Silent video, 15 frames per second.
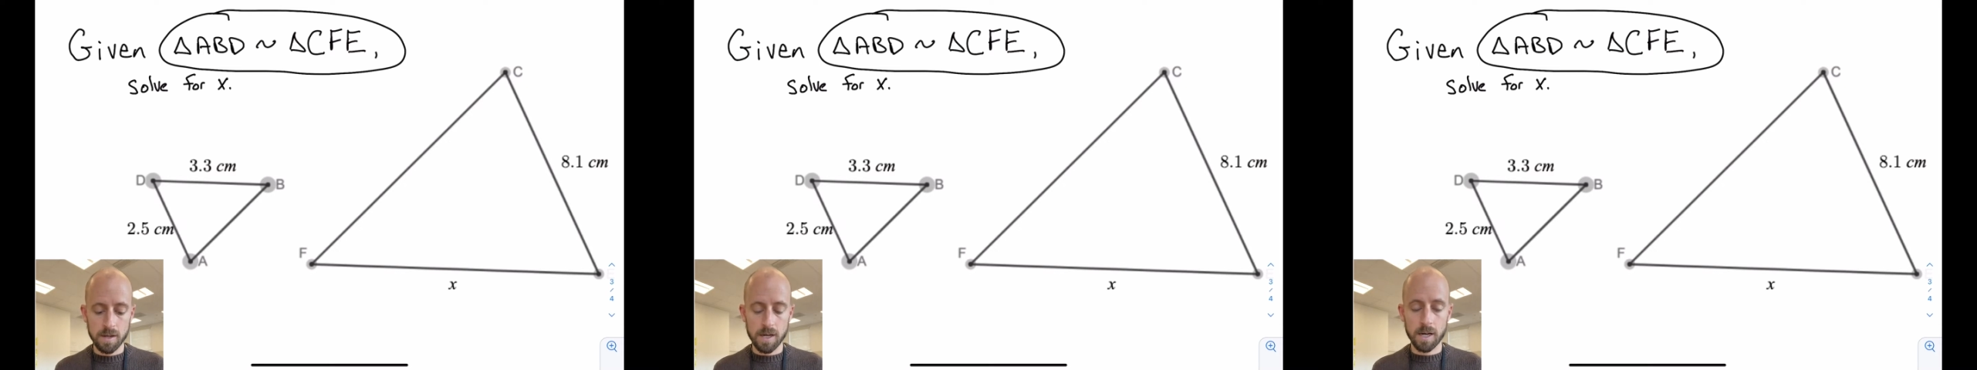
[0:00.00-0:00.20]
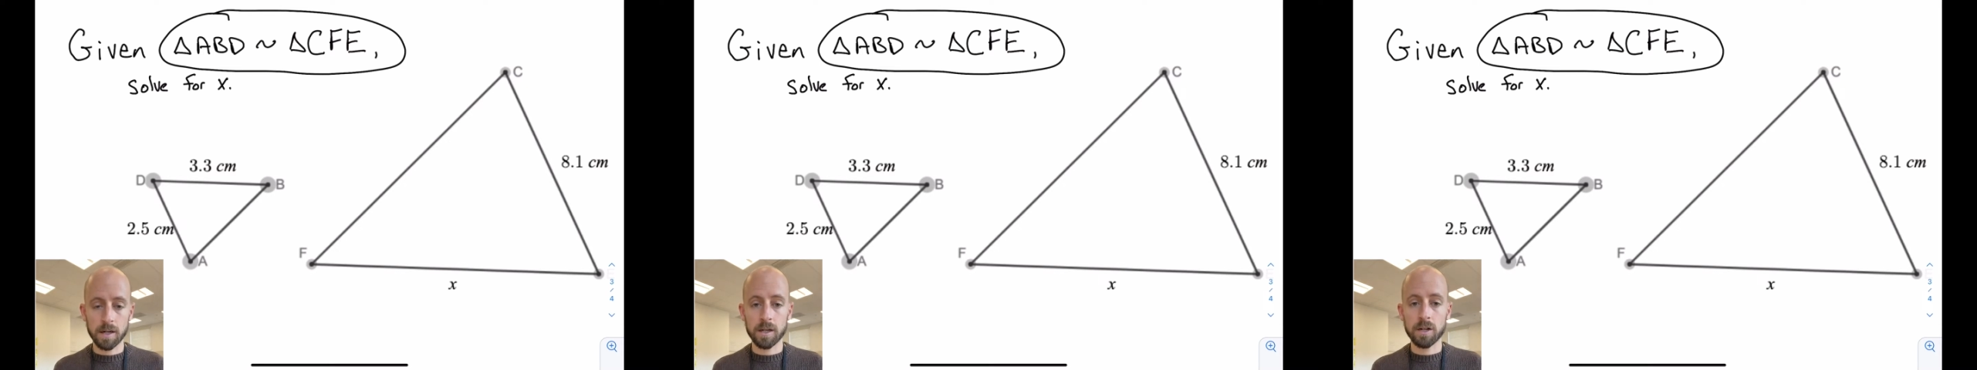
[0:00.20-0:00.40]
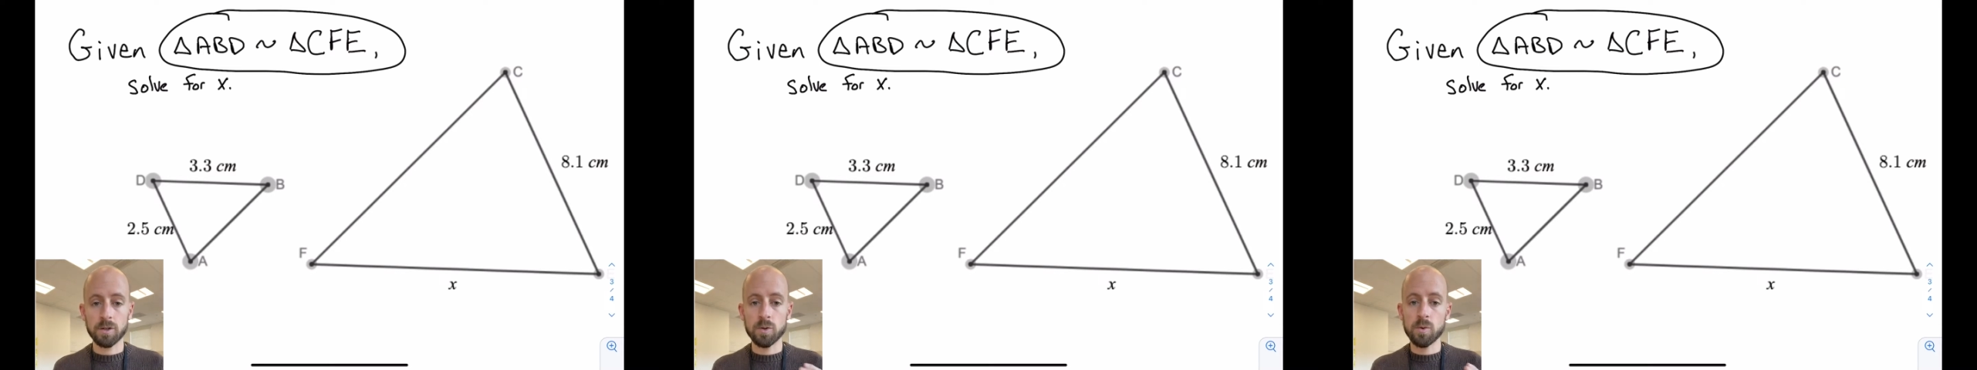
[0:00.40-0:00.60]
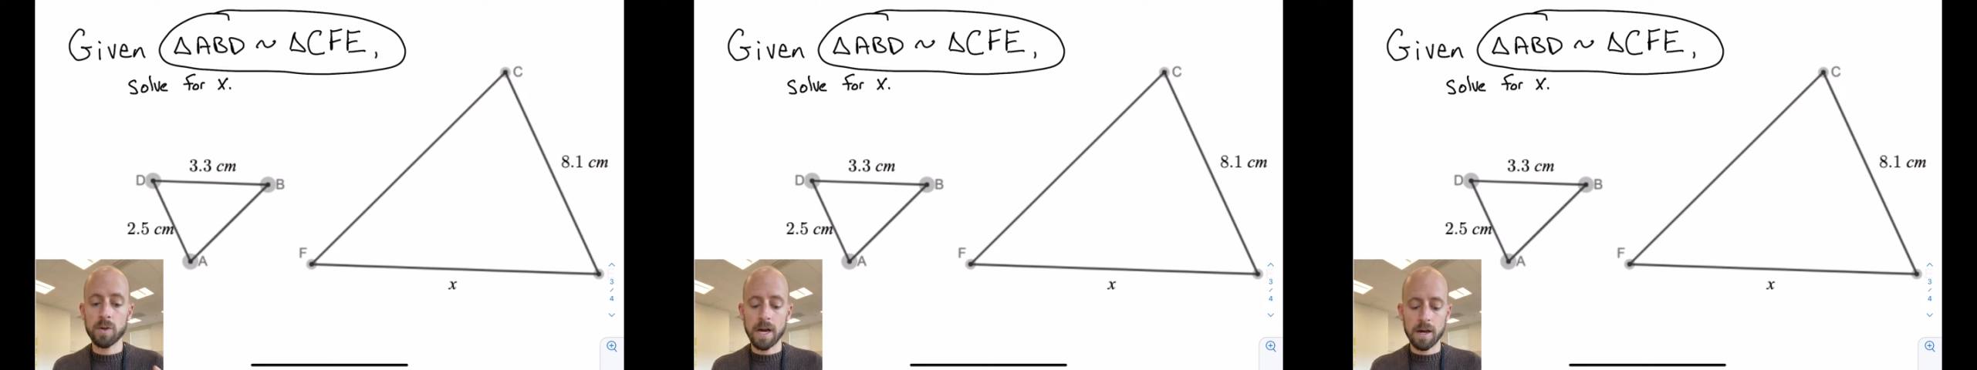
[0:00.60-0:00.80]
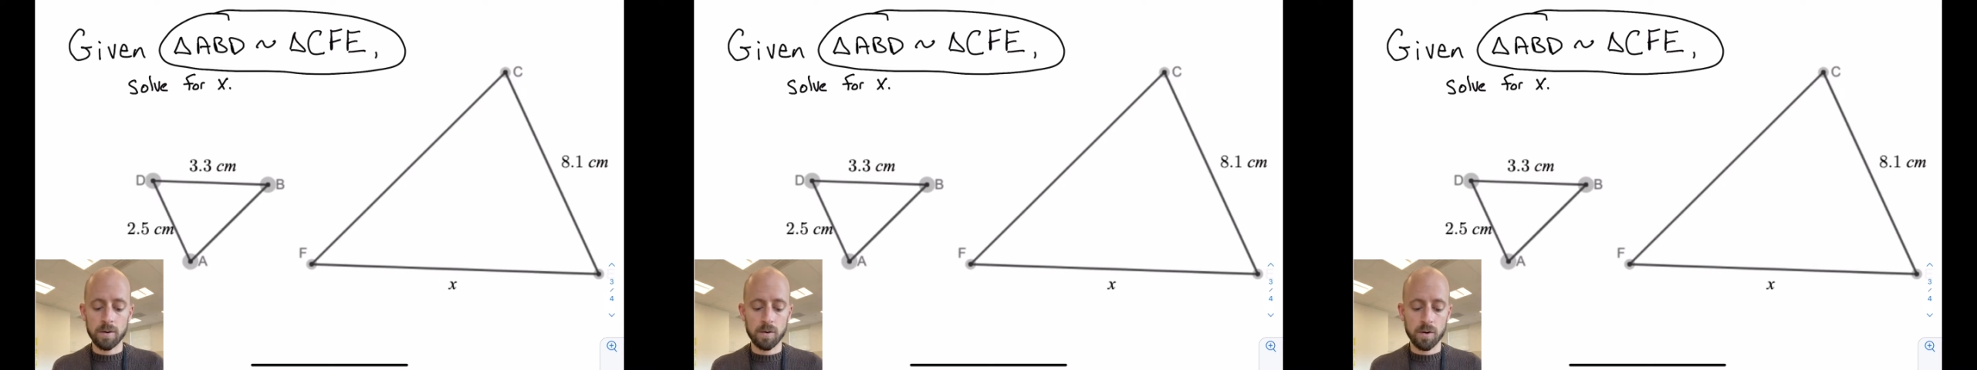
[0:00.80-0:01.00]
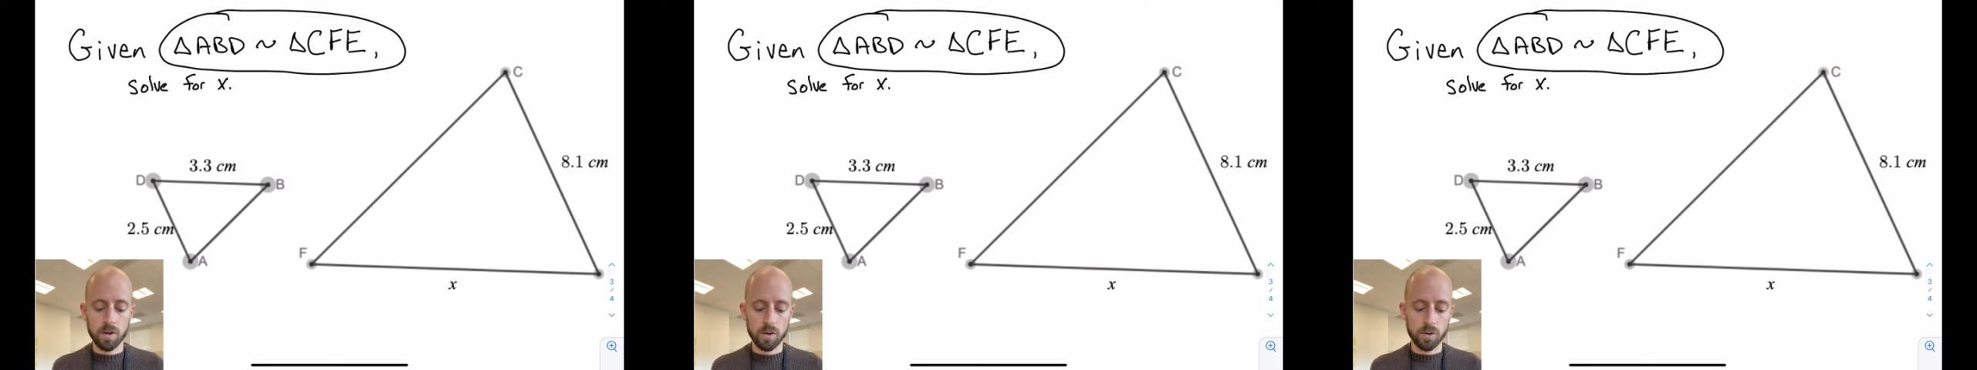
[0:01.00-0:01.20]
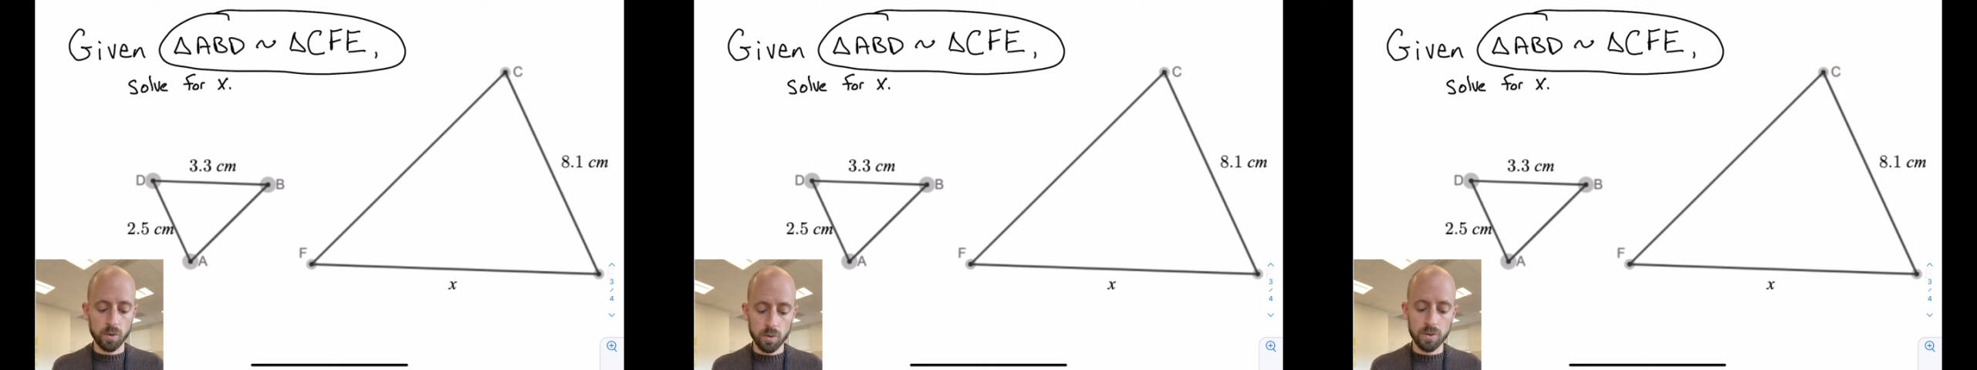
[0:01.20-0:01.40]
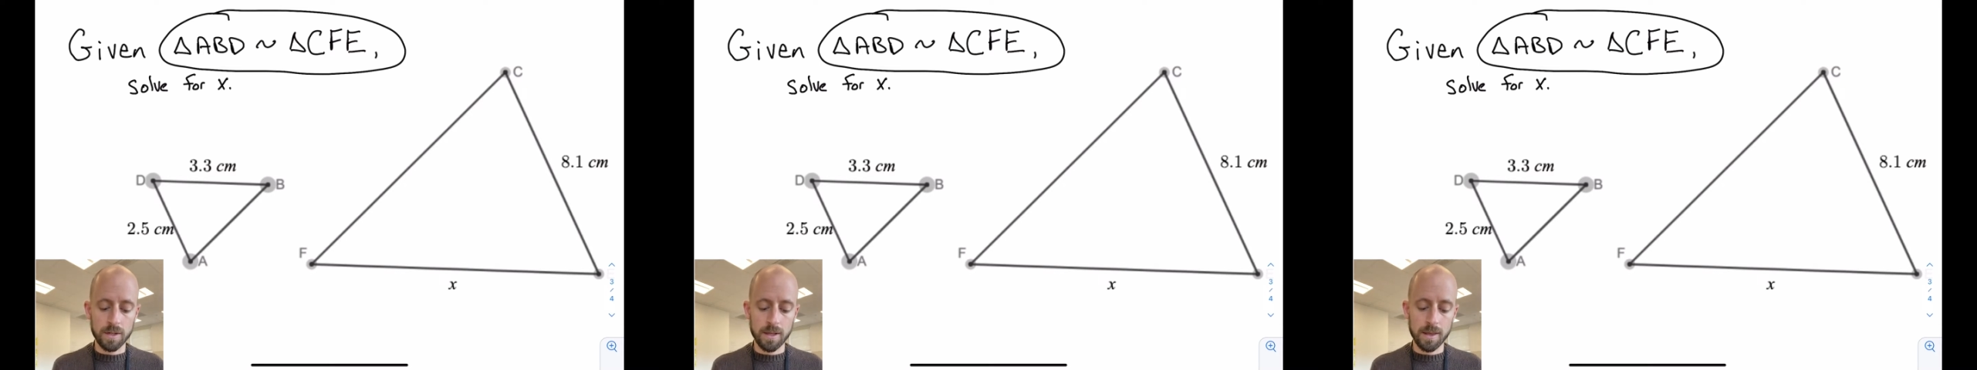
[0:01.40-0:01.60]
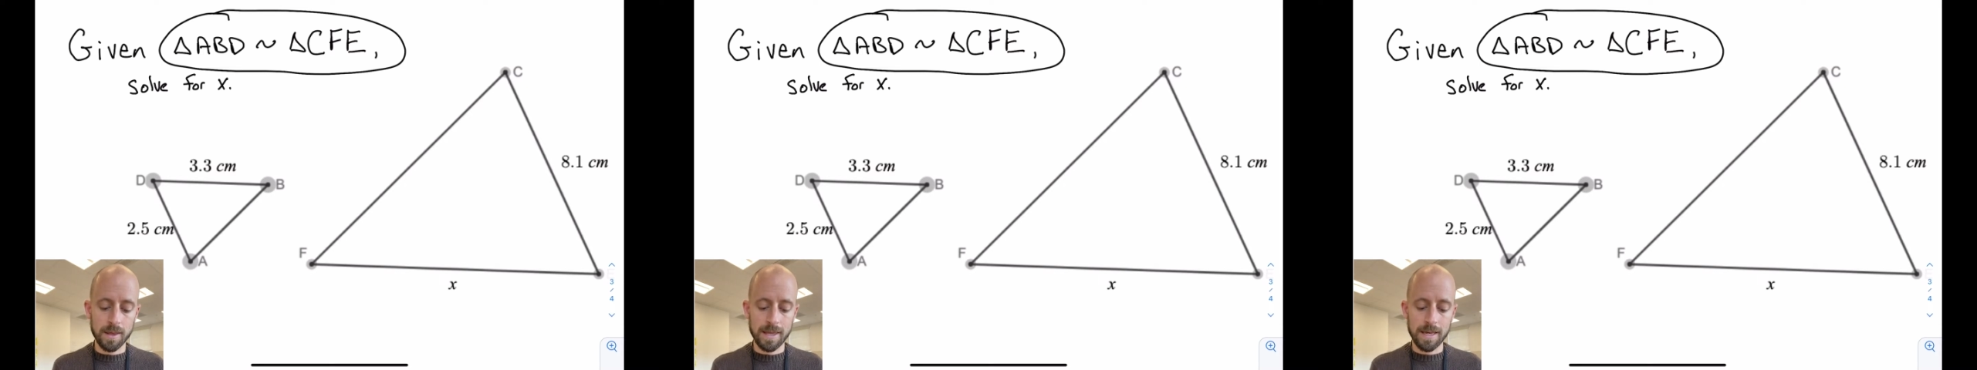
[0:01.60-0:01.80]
I'm going to do that using